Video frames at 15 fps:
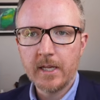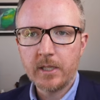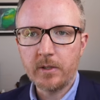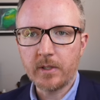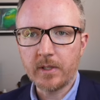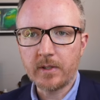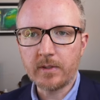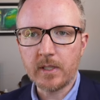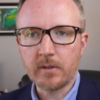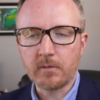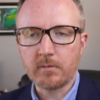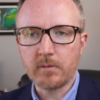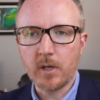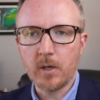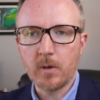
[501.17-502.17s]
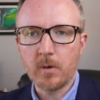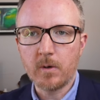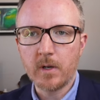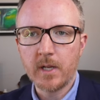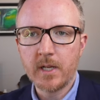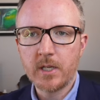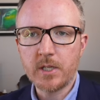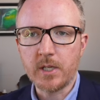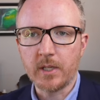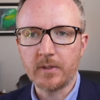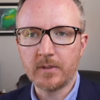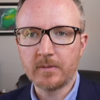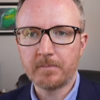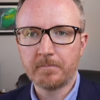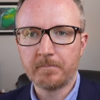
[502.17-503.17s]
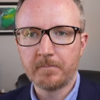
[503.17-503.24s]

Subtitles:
you could see the Rode just